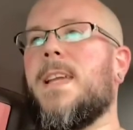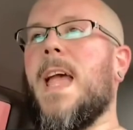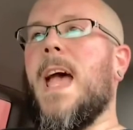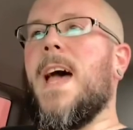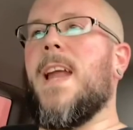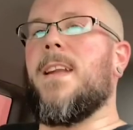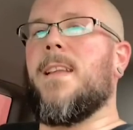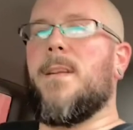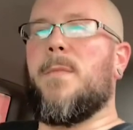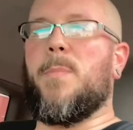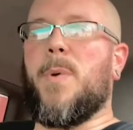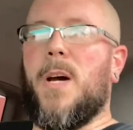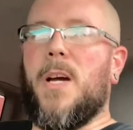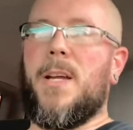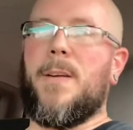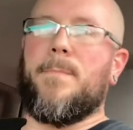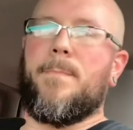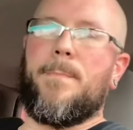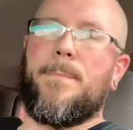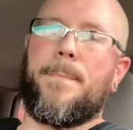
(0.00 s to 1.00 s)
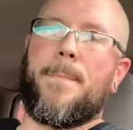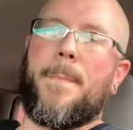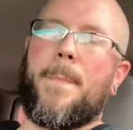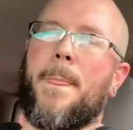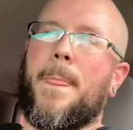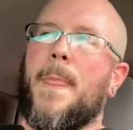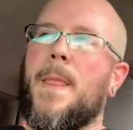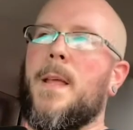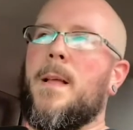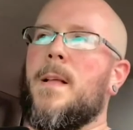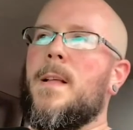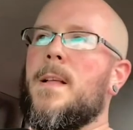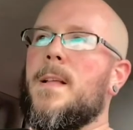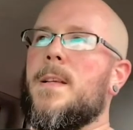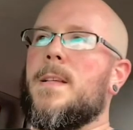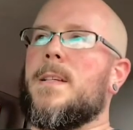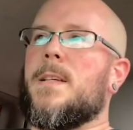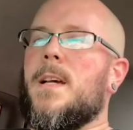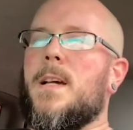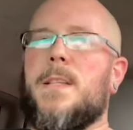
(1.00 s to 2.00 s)
catted pipe
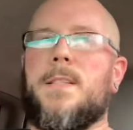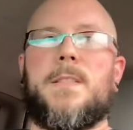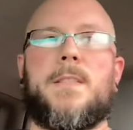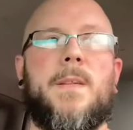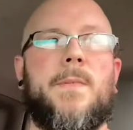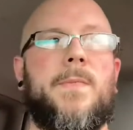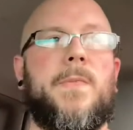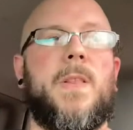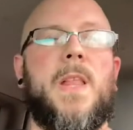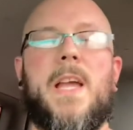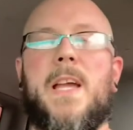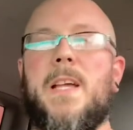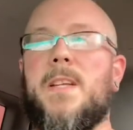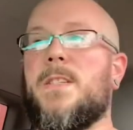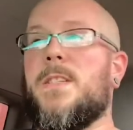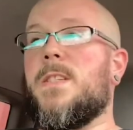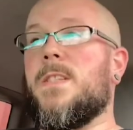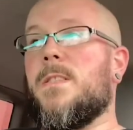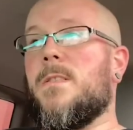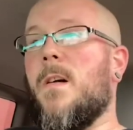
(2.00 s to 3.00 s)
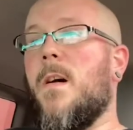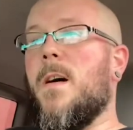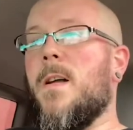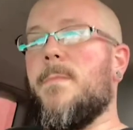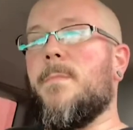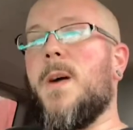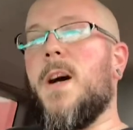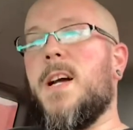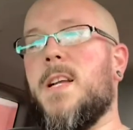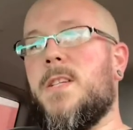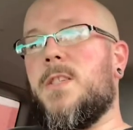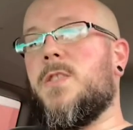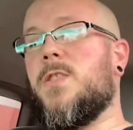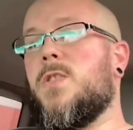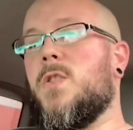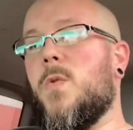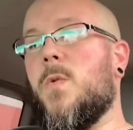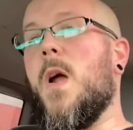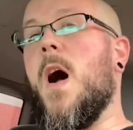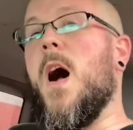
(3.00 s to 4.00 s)
because the flanges on mine
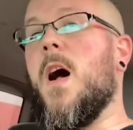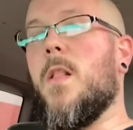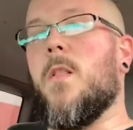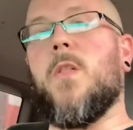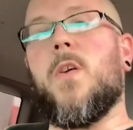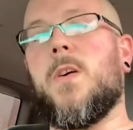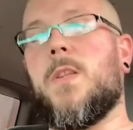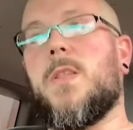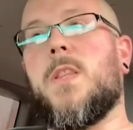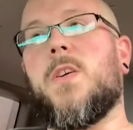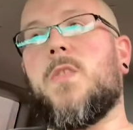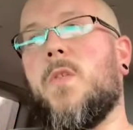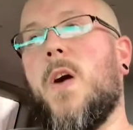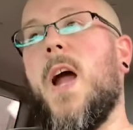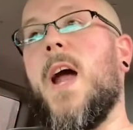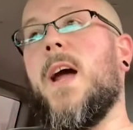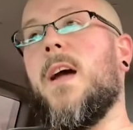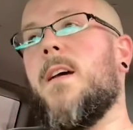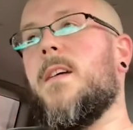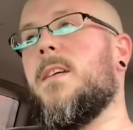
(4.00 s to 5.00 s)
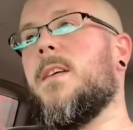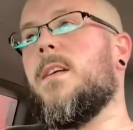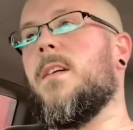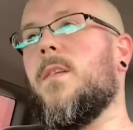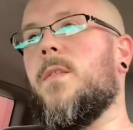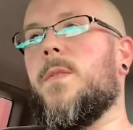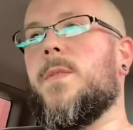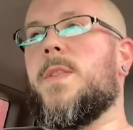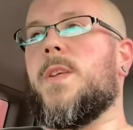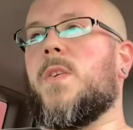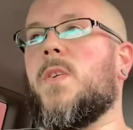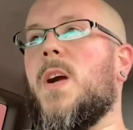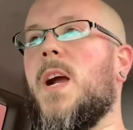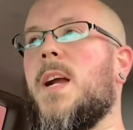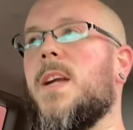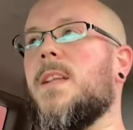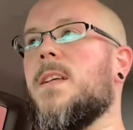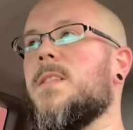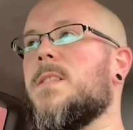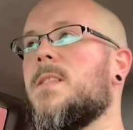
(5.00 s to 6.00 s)
do not look the
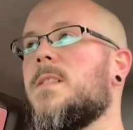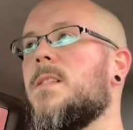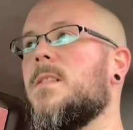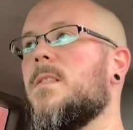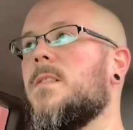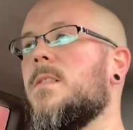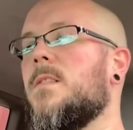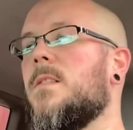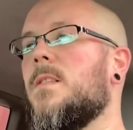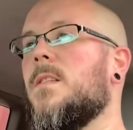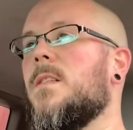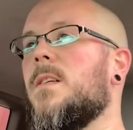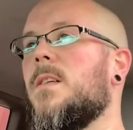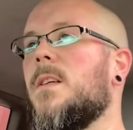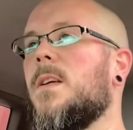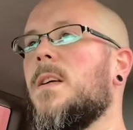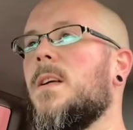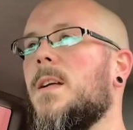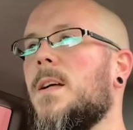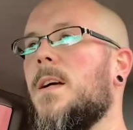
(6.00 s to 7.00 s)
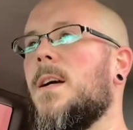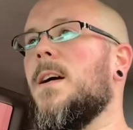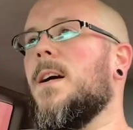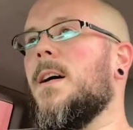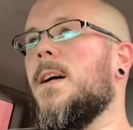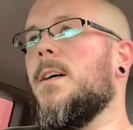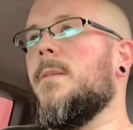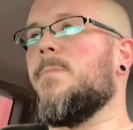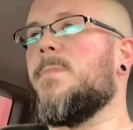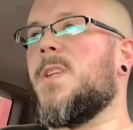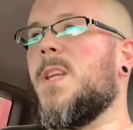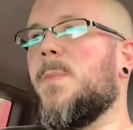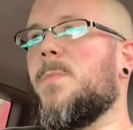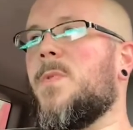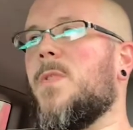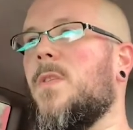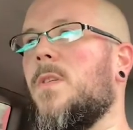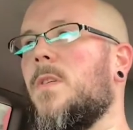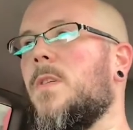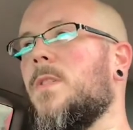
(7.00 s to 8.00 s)
greatest.
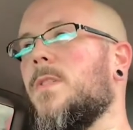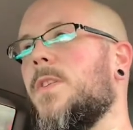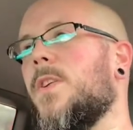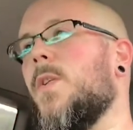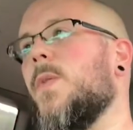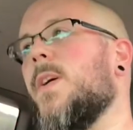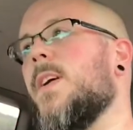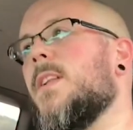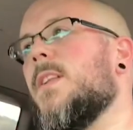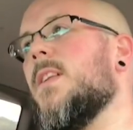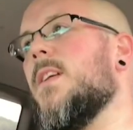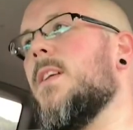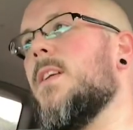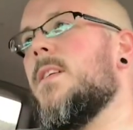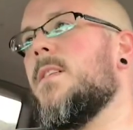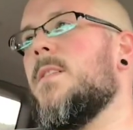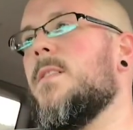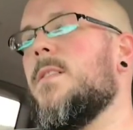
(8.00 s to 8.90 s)
Typical New England.